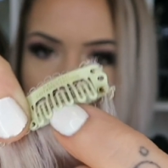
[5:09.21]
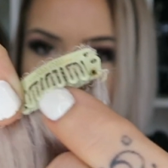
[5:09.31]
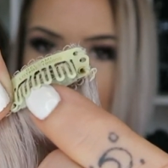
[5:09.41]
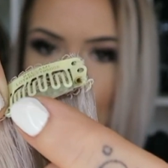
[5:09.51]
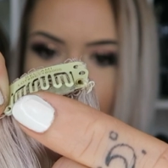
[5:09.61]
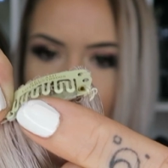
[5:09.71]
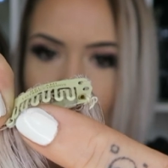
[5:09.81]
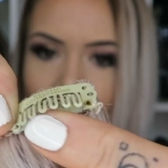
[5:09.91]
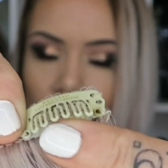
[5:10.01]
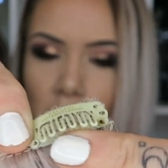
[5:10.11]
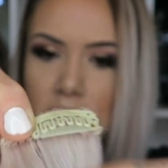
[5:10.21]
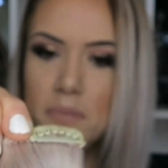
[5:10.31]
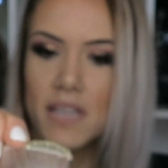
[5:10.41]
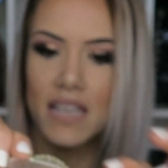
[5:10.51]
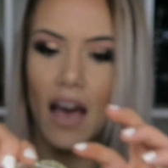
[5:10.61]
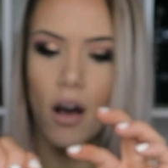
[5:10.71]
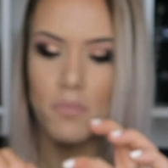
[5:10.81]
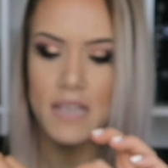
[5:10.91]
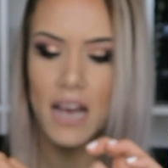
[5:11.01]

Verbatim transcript: So that helps because it helps